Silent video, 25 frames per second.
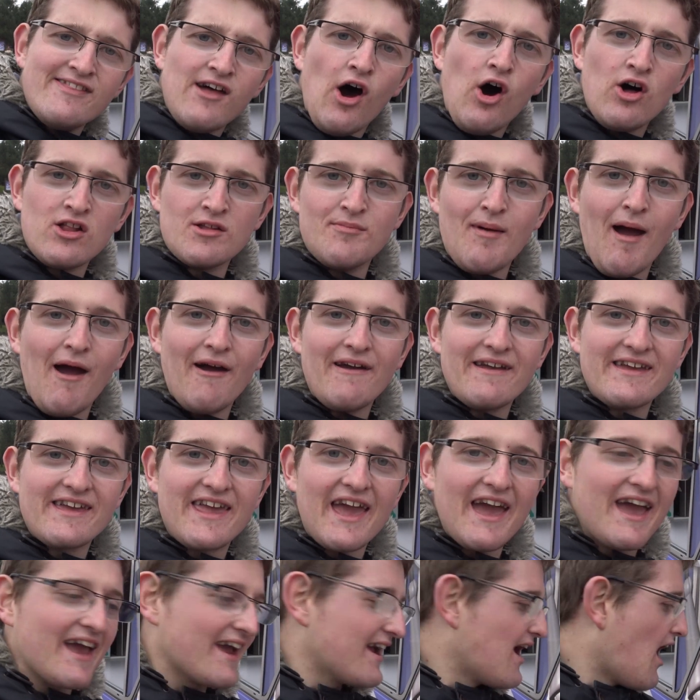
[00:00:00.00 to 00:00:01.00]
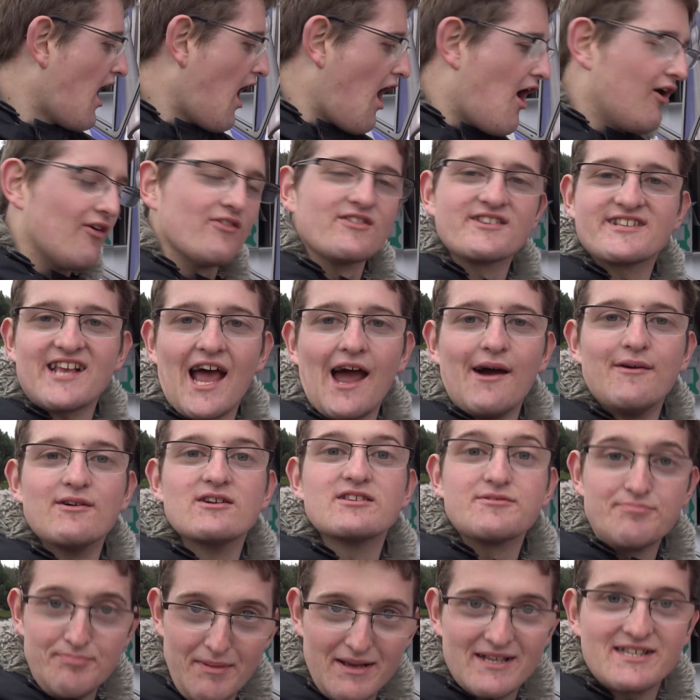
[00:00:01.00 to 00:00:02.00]
the Hall of Mountain King, Alton
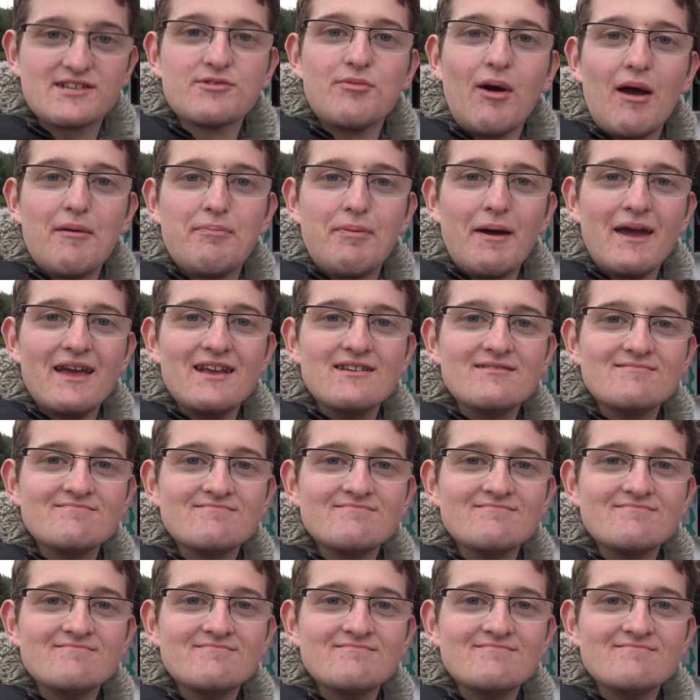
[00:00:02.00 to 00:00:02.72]
Towers, Mr. Whippy.